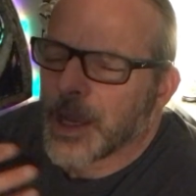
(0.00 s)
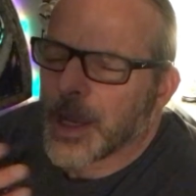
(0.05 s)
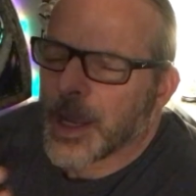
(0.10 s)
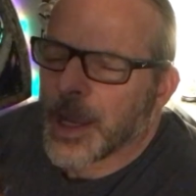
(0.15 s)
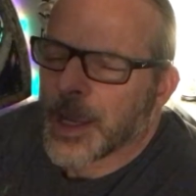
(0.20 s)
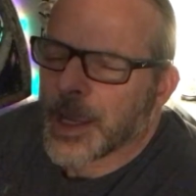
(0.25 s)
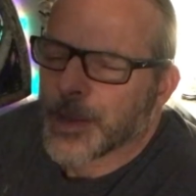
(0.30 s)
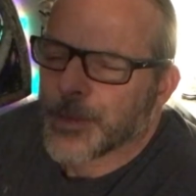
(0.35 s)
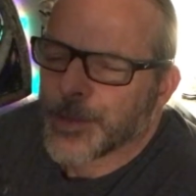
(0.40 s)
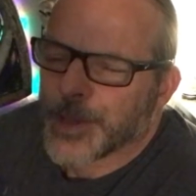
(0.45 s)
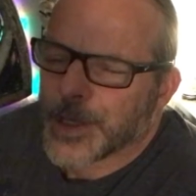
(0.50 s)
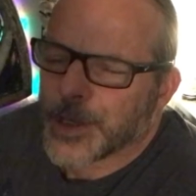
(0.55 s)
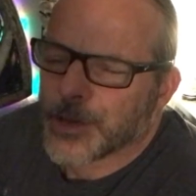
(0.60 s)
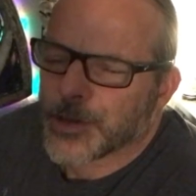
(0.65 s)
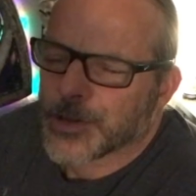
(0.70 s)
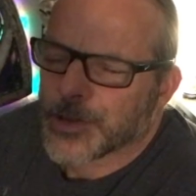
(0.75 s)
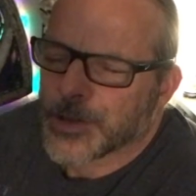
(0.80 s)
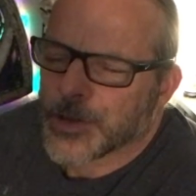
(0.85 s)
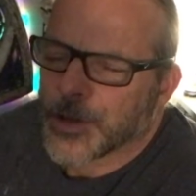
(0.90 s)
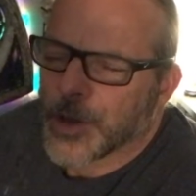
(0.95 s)
I am here
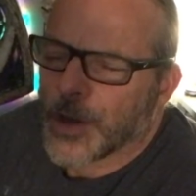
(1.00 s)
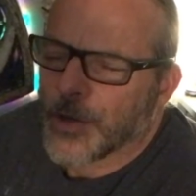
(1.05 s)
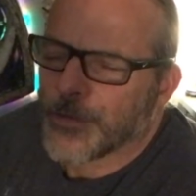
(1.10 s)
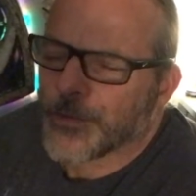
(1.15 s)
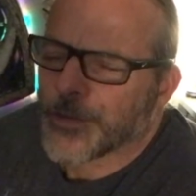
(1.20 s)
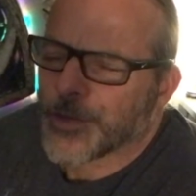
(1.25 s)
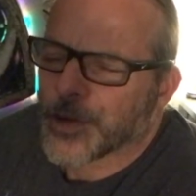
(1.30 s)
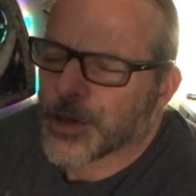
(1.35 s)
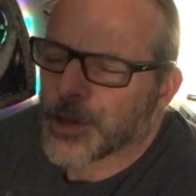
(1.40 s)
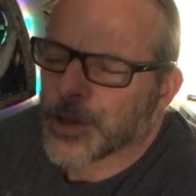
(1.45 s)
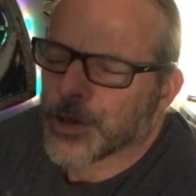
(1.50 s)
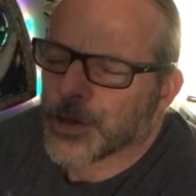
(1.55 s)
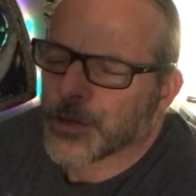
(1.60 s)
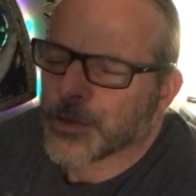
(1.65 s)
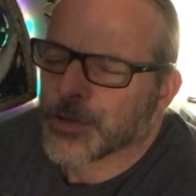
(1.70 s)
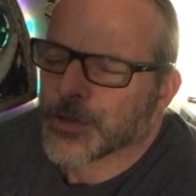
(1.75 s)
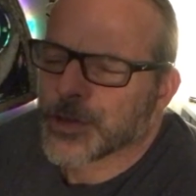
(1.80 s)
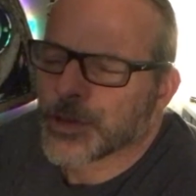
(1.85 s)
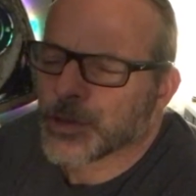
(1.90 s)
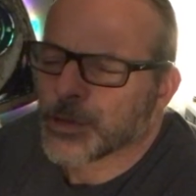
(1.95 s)
to comfort
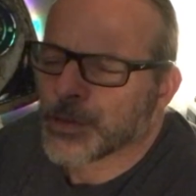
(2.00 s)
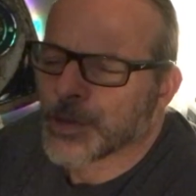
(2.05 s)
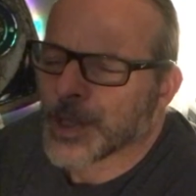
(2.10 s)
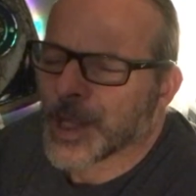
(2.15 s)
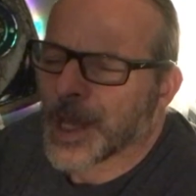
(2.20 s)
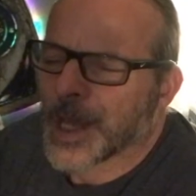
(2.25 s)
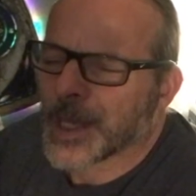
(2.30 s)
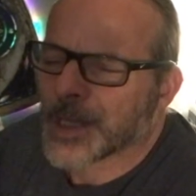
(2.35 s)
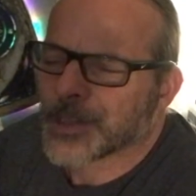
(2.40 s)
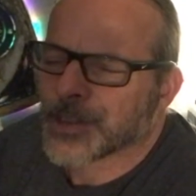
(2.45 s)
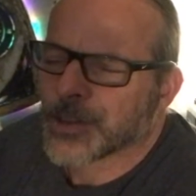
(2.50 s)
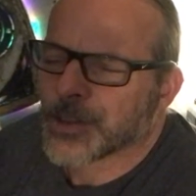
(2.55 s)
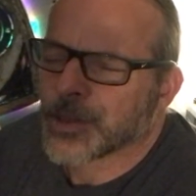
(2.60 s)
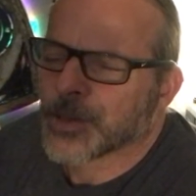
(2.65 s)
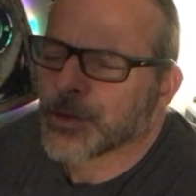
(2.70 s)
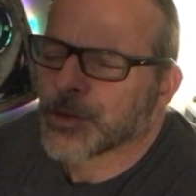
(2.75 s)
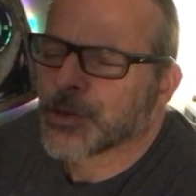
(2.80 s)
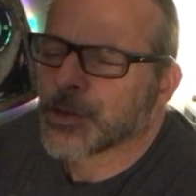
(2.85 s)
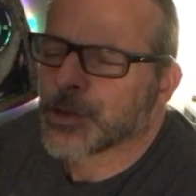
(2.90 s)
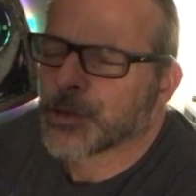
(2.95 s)
you, to relax
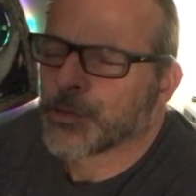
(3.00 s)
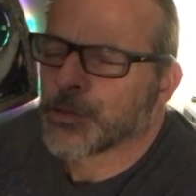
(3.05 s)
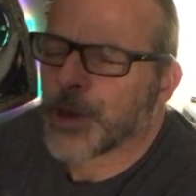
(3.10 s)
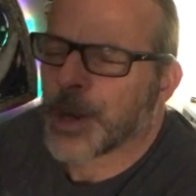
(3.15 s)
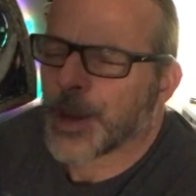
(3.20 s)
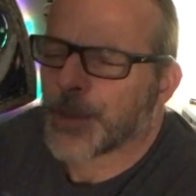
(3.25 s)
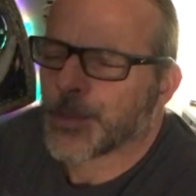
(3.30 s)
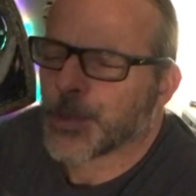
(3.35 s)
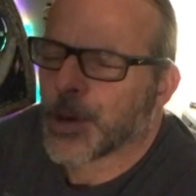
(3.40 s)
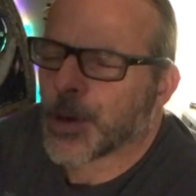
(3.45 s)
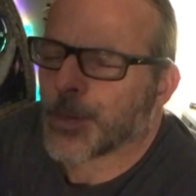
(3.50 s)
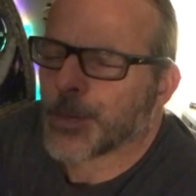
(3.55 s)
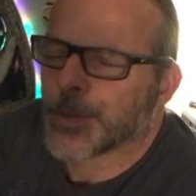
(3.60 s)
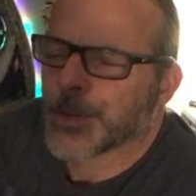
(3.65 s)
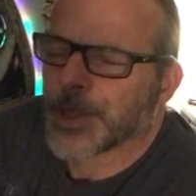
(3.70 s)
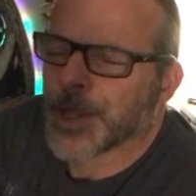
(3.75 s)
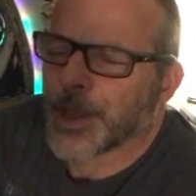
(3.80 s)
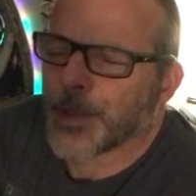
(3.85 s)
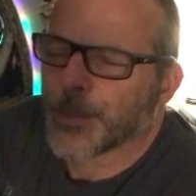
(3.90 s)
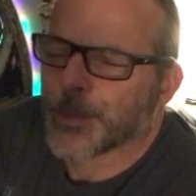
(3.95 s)
you, to wrap you up
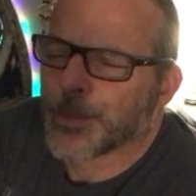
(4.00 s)
in that